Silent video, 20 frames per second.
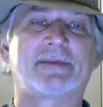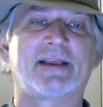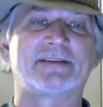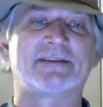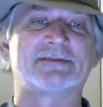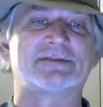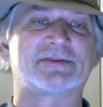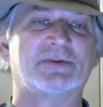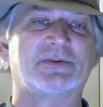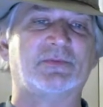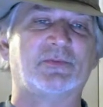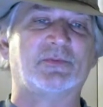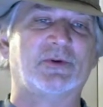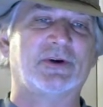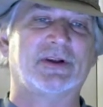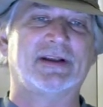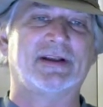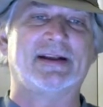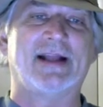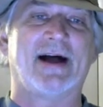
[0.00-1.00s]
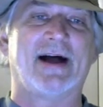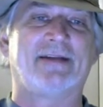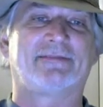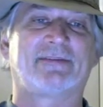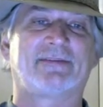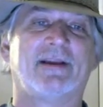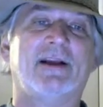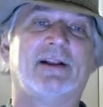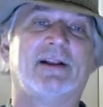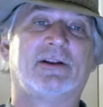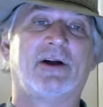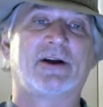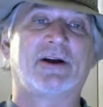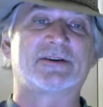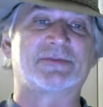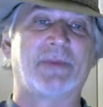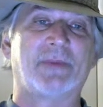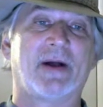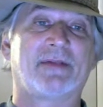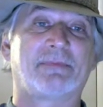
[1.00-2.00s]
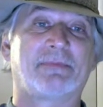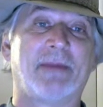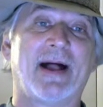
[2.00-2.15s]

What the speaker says: catching some really nice largemouth